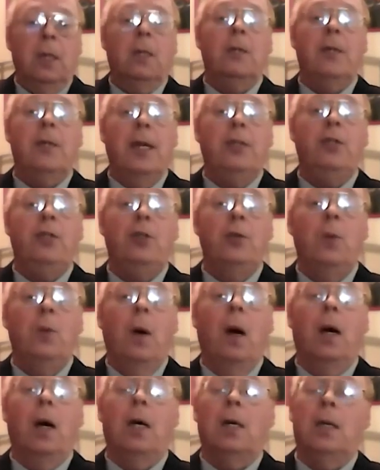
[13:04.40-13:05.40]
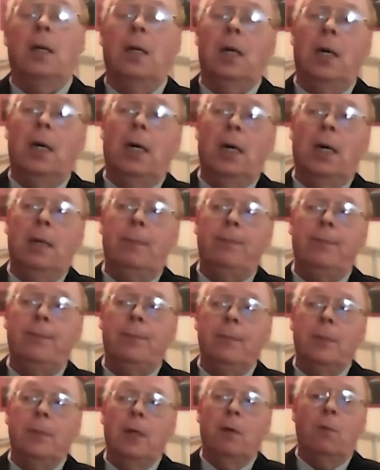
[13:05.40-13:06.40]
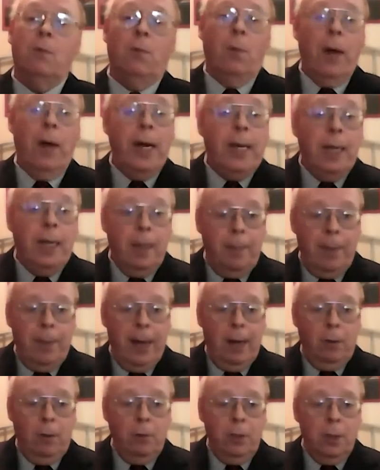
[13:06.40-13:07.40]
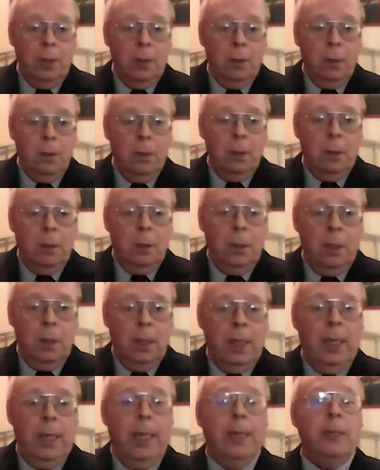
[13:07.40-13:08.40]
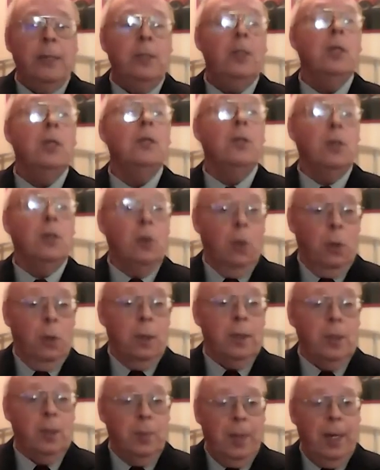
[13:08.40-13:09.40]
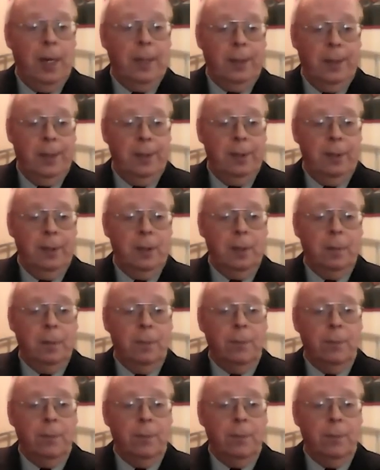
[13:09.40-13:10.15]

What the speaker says: that you are writing about in the correspondence.